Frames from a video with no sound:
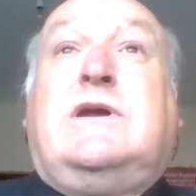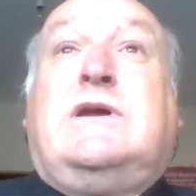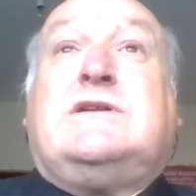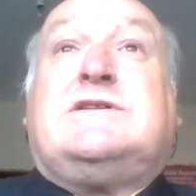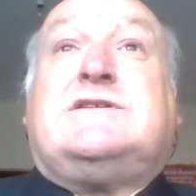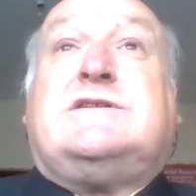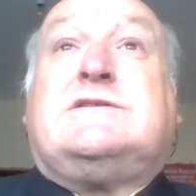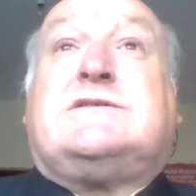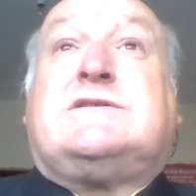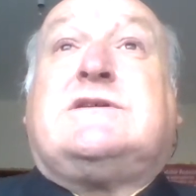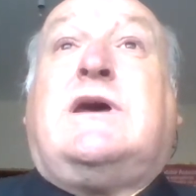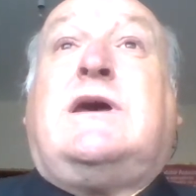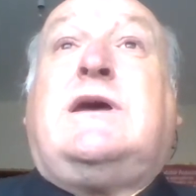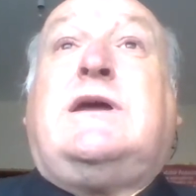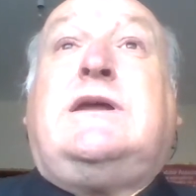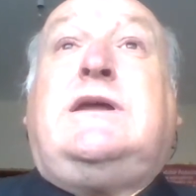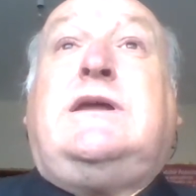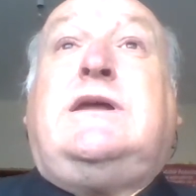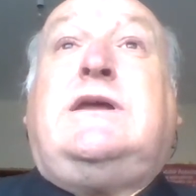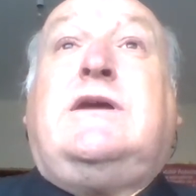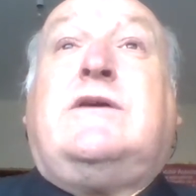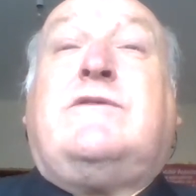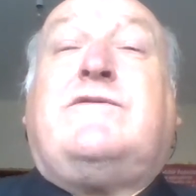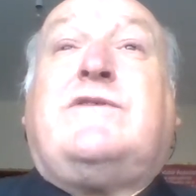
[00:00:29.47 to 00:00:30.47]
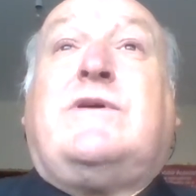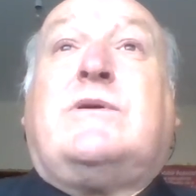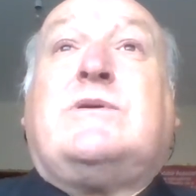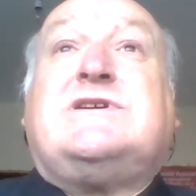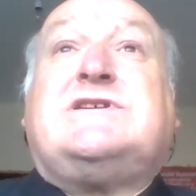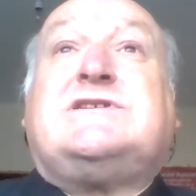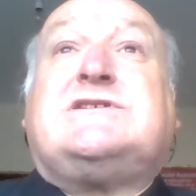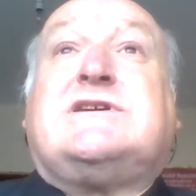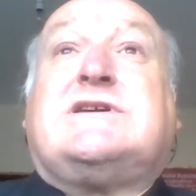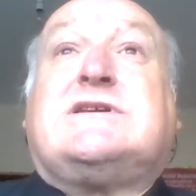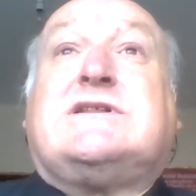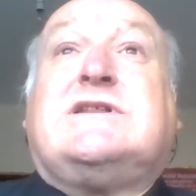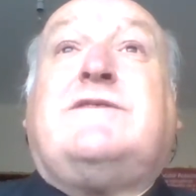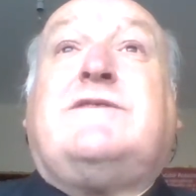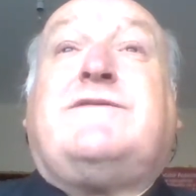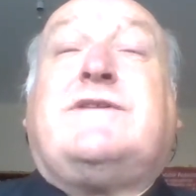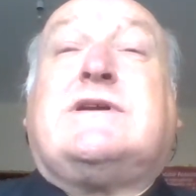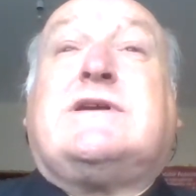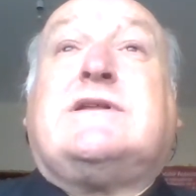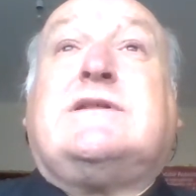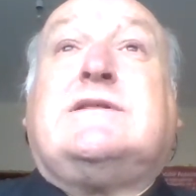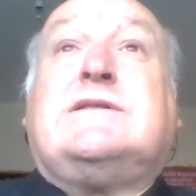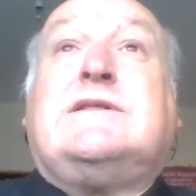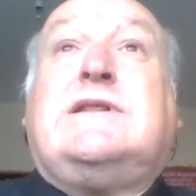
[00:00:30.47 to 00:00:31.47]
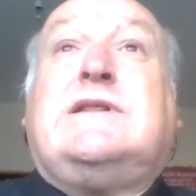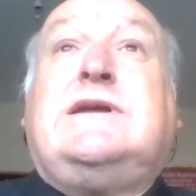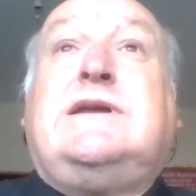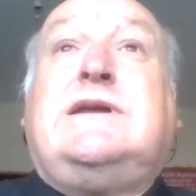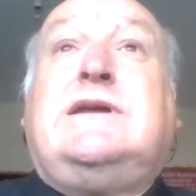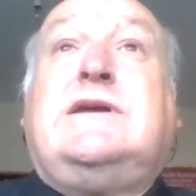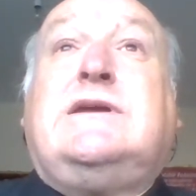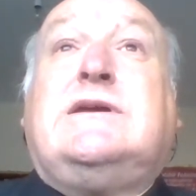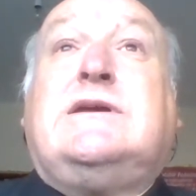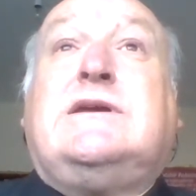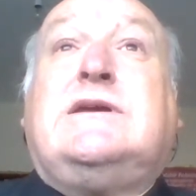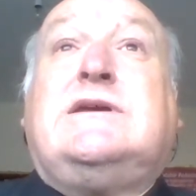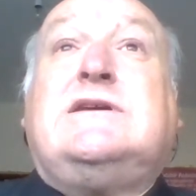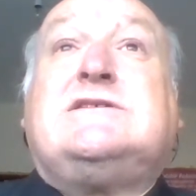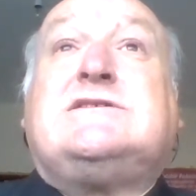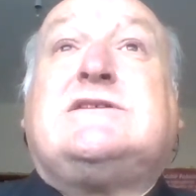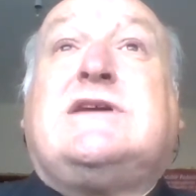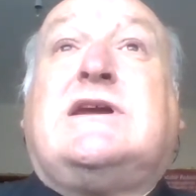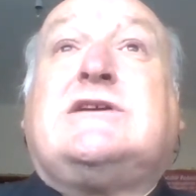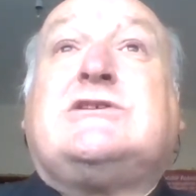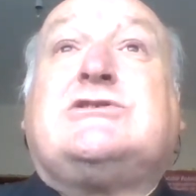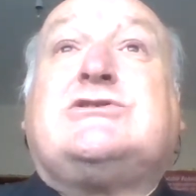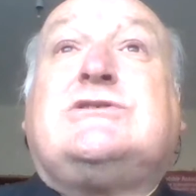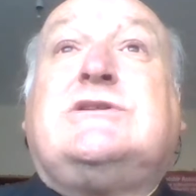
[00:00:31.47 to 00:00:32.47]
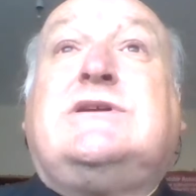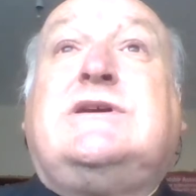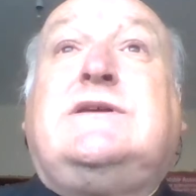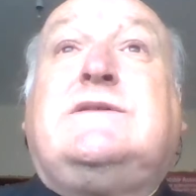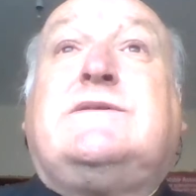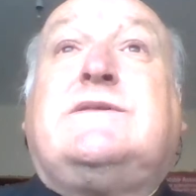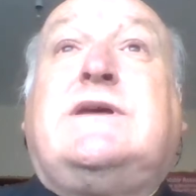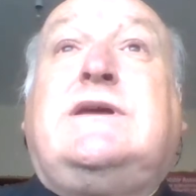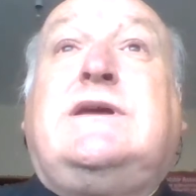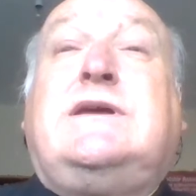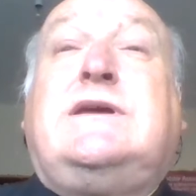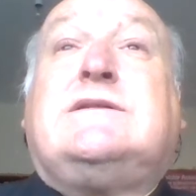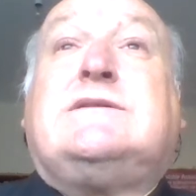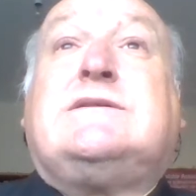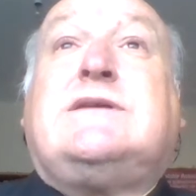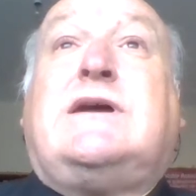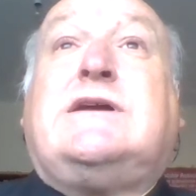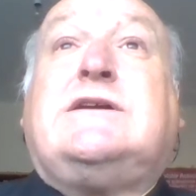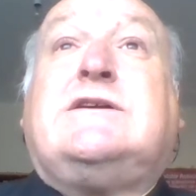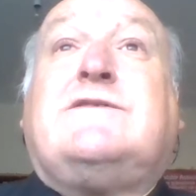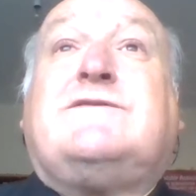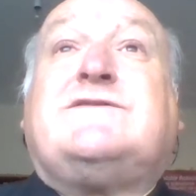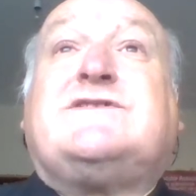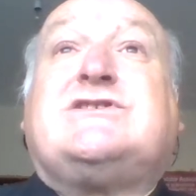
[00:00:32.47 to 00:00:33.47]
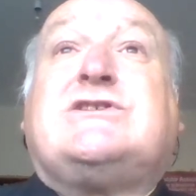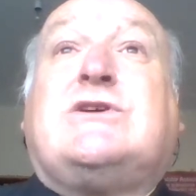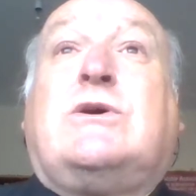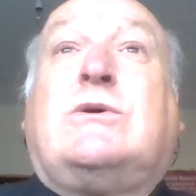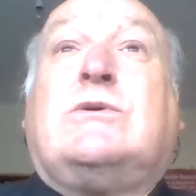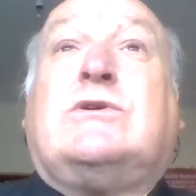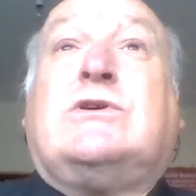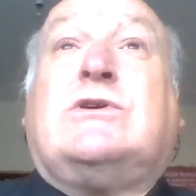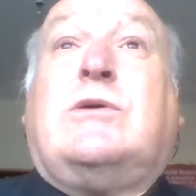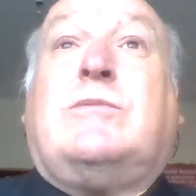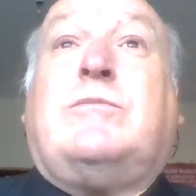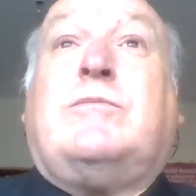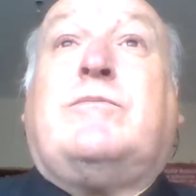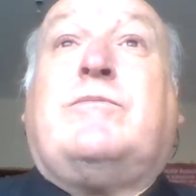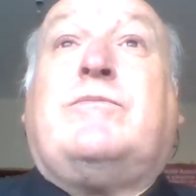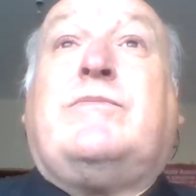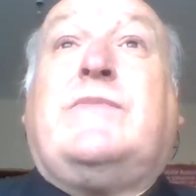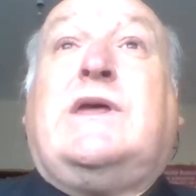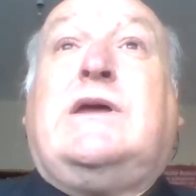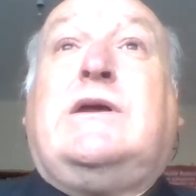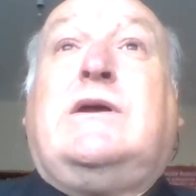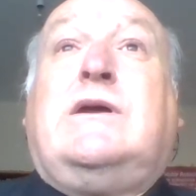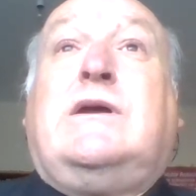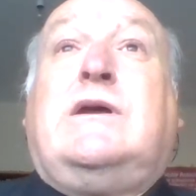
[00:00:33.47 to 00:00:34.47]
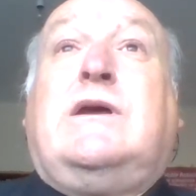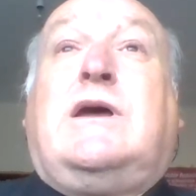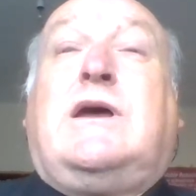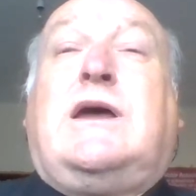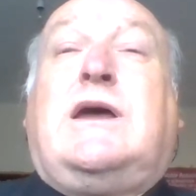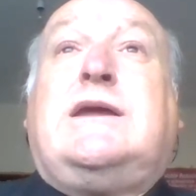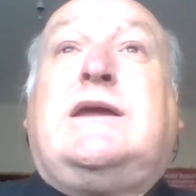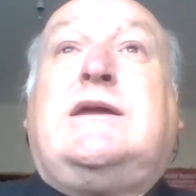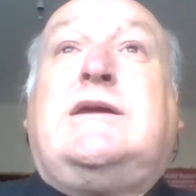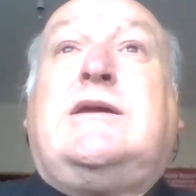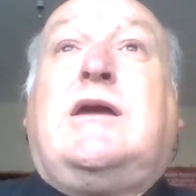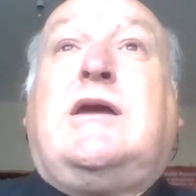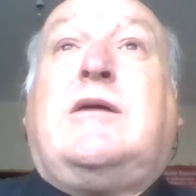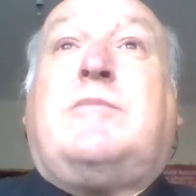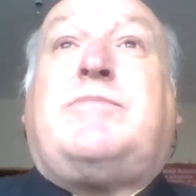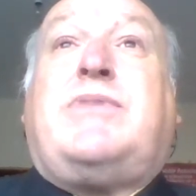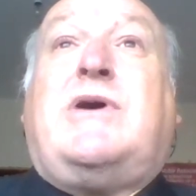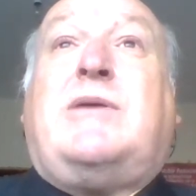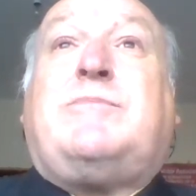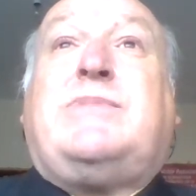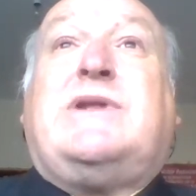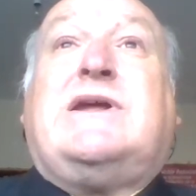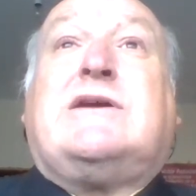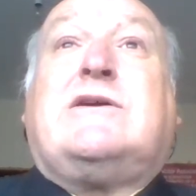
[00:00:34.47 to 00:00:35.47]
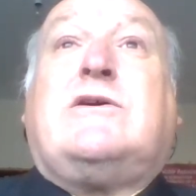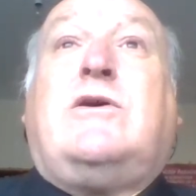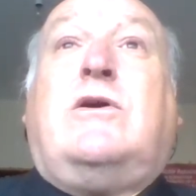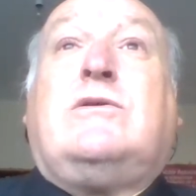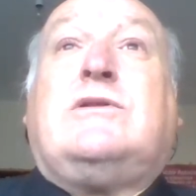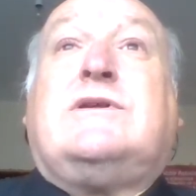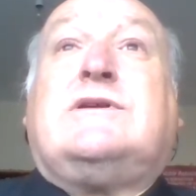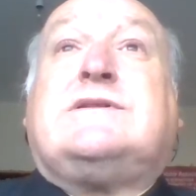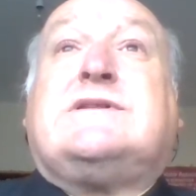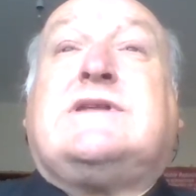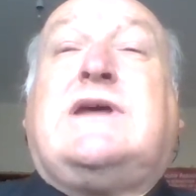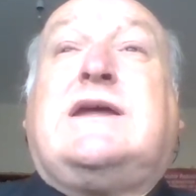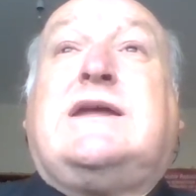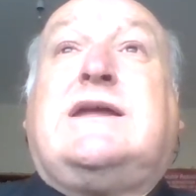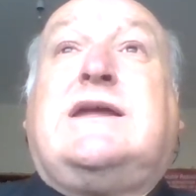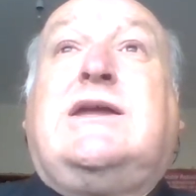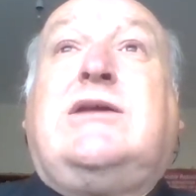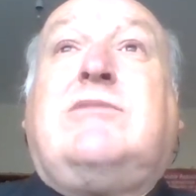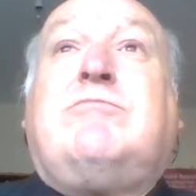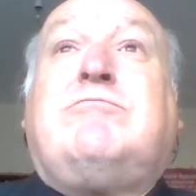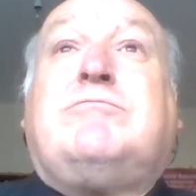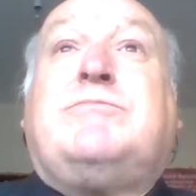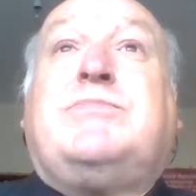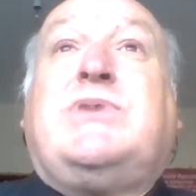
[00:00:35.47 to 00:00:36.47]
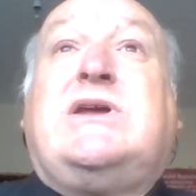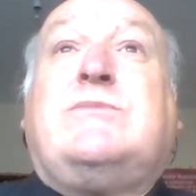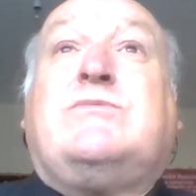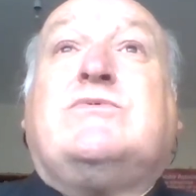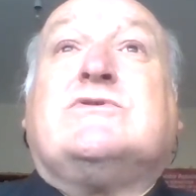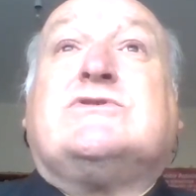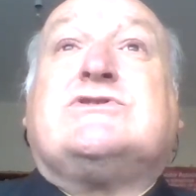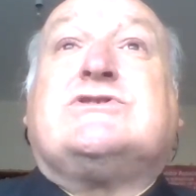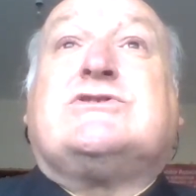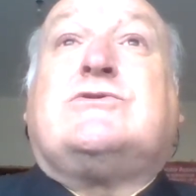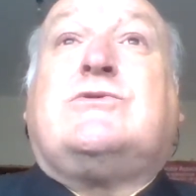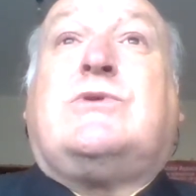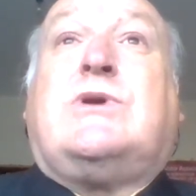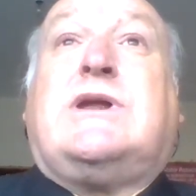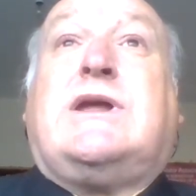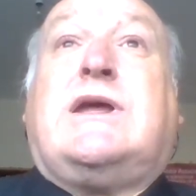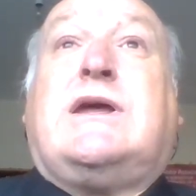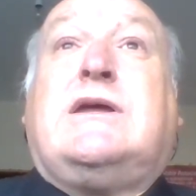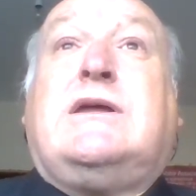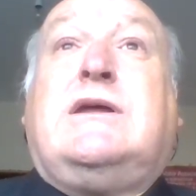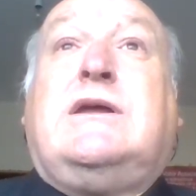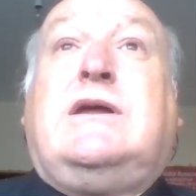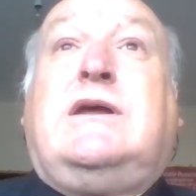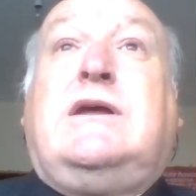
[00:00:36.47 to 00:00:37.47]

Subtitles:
Today, very significantly, is actually the Day of Songun, a public holiday in People's Korea.